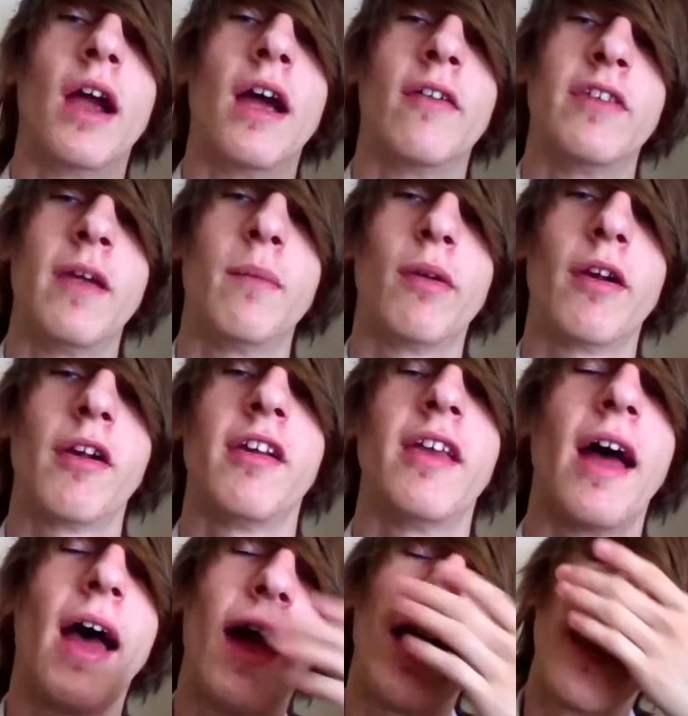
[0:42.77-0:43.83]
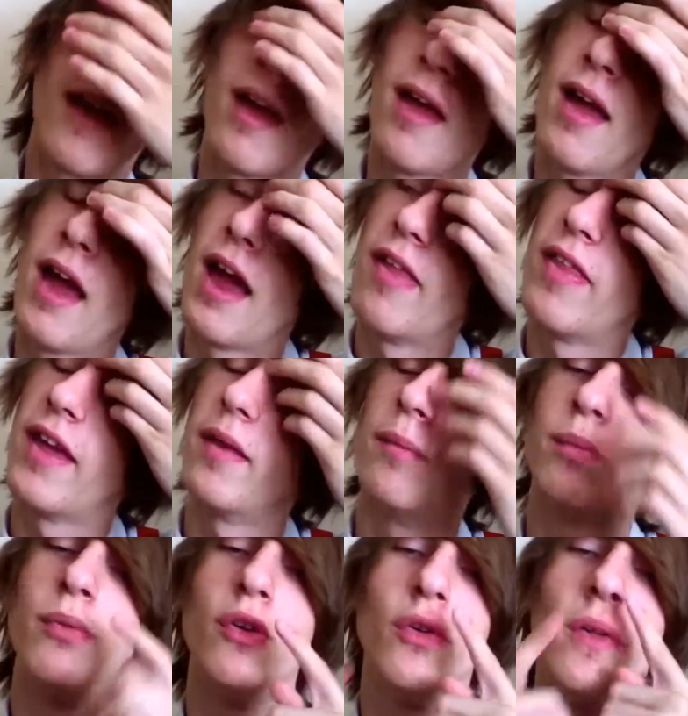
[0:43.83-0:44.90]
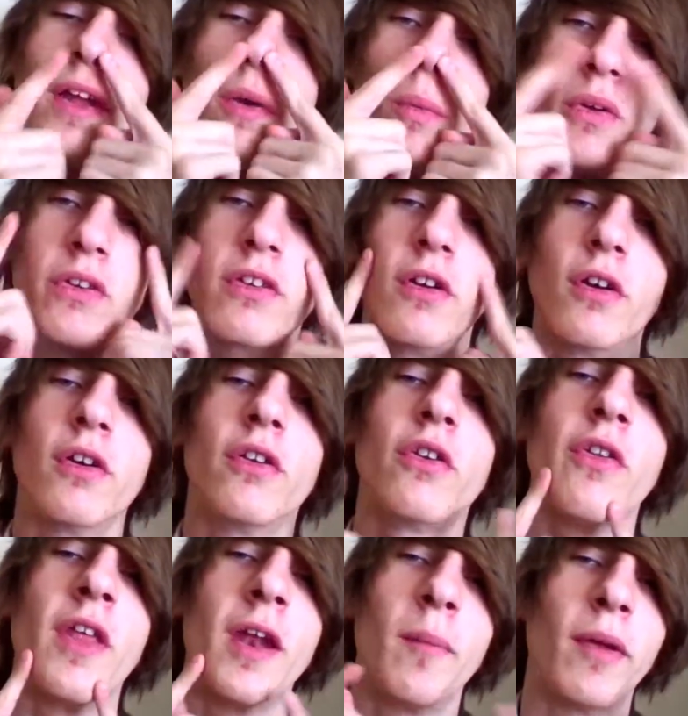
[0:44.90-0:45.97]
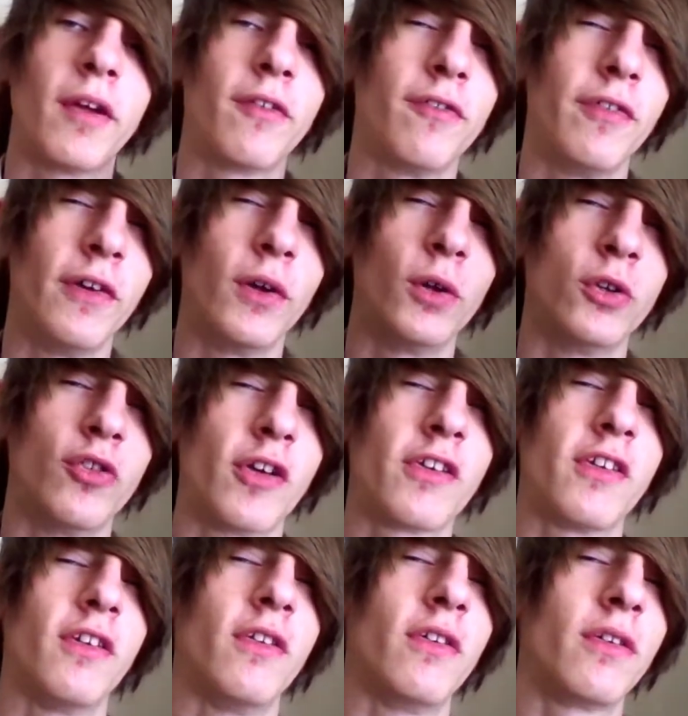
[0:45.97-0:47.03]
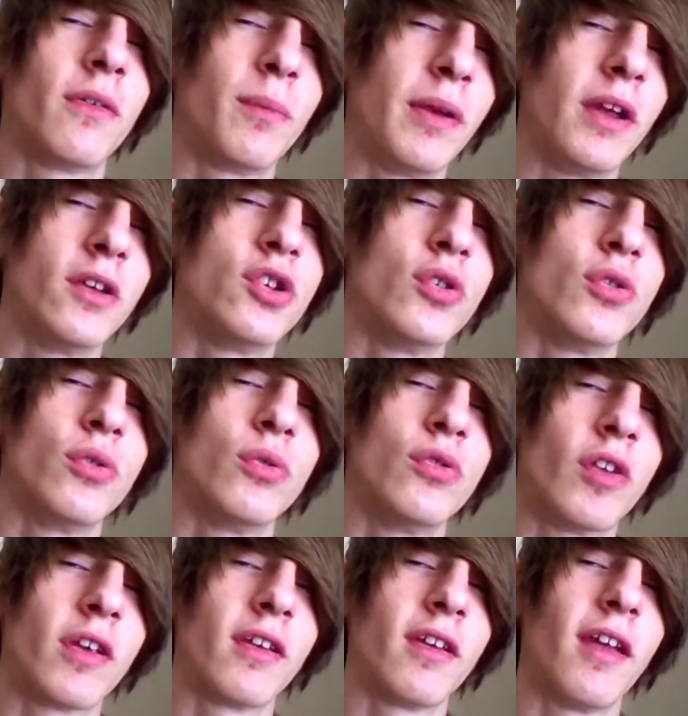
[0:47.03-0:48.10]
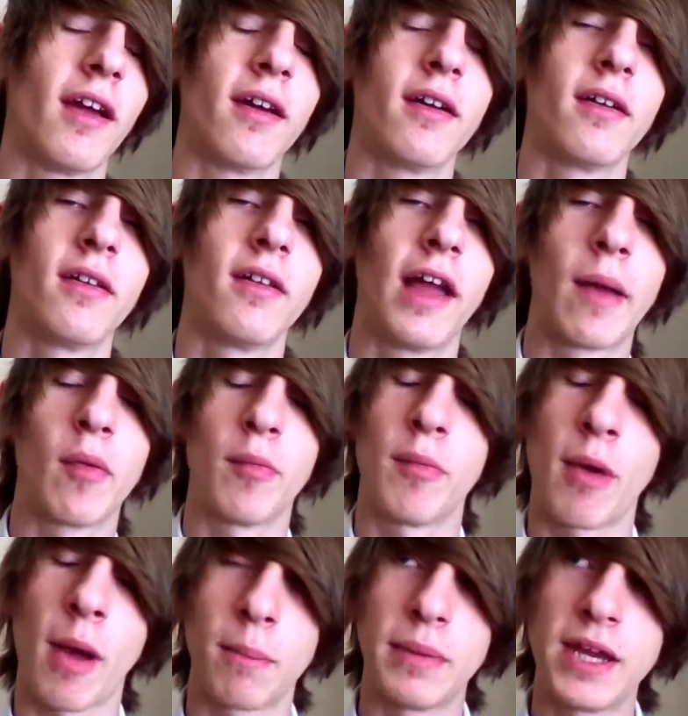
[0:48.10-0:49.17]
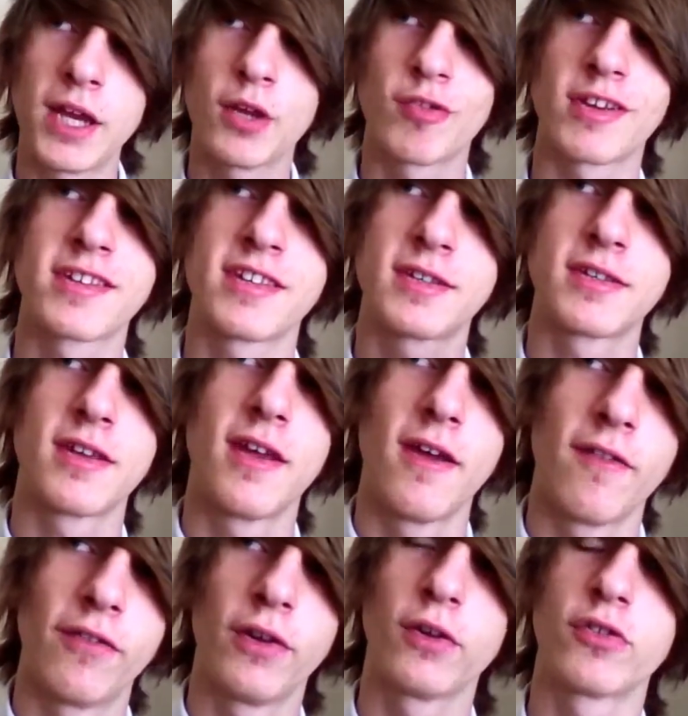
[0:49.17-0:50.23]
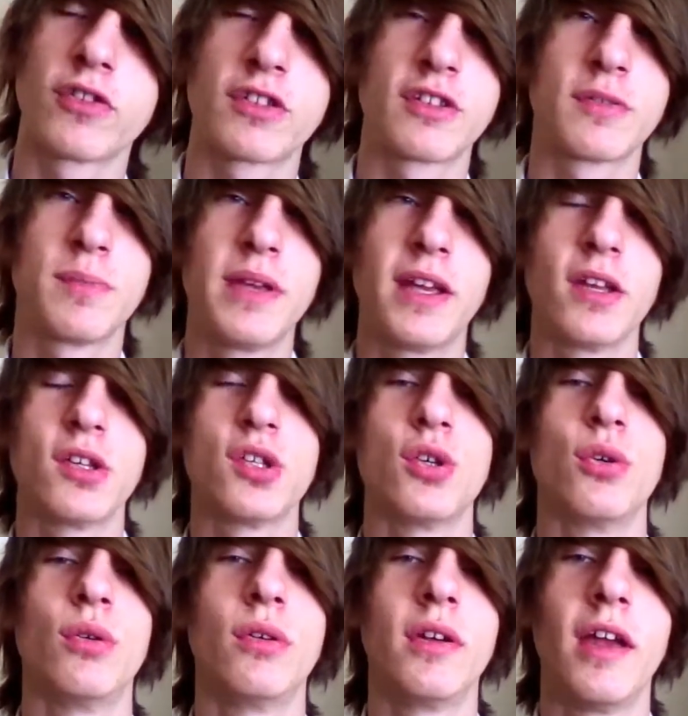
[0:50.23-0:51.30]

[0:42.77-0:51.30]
have temporary dye, and then do like whiskers. Then I'm like Phil dressed as Pikachu. Dre- yeah, like I'm, I'm me dressed as Phil dressed as Pikachu.